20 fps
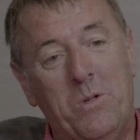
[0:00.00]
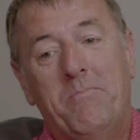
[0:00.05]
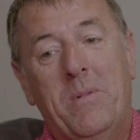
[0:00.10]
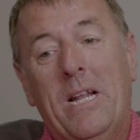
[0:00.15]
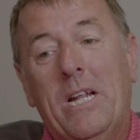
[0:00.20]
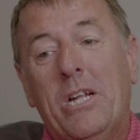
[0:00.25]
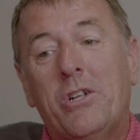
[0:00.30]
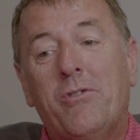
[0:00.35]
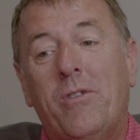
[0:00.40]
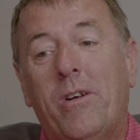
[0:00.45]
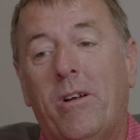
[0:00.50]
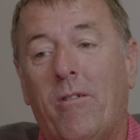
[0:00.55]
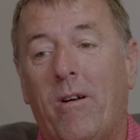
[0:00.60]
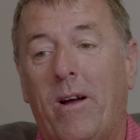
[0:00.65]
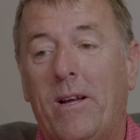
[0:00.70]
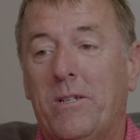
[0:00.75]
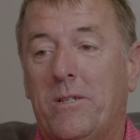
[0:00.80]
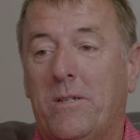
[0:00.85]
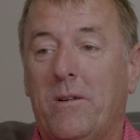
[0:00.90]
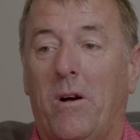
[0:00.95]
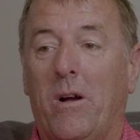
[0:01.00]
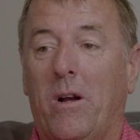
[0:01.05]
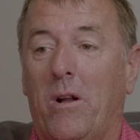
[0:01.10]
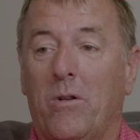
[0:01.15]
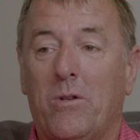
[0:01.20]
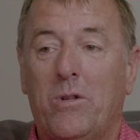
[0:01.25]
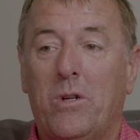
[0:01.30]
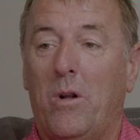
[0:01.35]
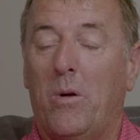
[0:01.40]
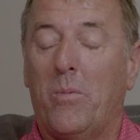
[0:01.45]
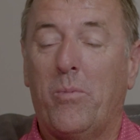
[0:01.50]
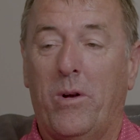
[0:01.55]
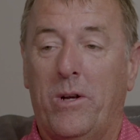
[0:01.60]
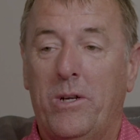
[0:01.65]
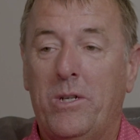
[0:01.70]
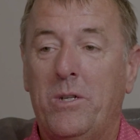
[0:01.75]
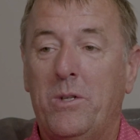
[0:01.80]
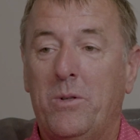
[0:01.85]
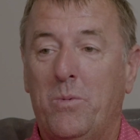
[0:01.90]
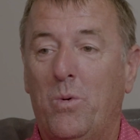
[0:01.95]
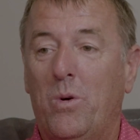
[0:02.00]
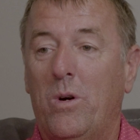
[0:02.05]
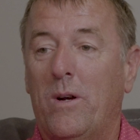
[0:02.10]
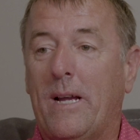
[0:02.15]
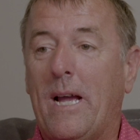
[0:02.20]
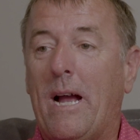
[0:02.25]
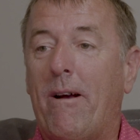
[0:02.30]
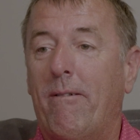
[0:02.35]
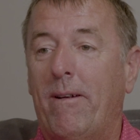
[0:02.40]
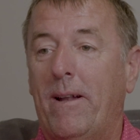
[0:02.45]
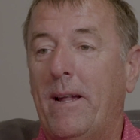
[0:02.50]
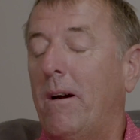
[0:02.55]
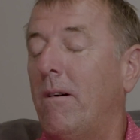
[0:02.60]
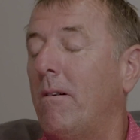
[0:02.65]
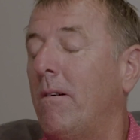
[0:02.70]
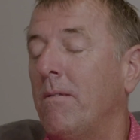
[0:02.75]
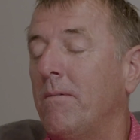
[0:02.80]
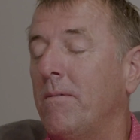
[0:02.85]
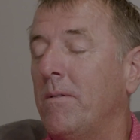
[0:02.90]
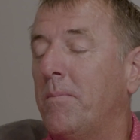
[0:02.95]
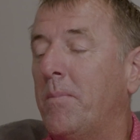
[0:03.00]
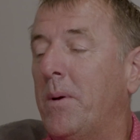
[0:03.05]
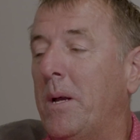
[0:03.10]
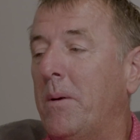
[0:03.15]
Military-grade psychological operations were carried out on the